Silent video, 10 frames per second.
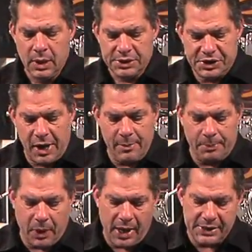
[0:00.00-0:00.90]
Same
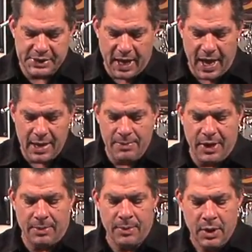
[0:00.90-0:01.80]
applies to high
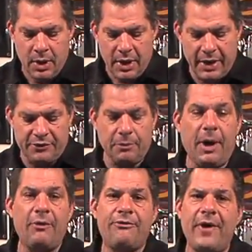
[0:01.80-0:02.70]
beam. It's
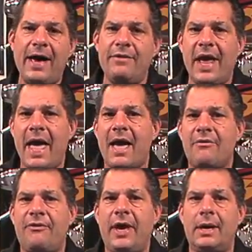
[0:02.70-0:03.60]
about
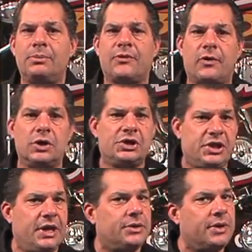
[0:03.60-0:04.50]
5.5 amps for a
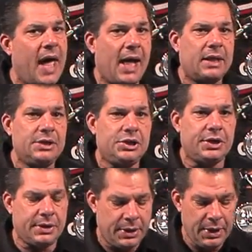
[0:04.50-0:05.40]
standard halogen.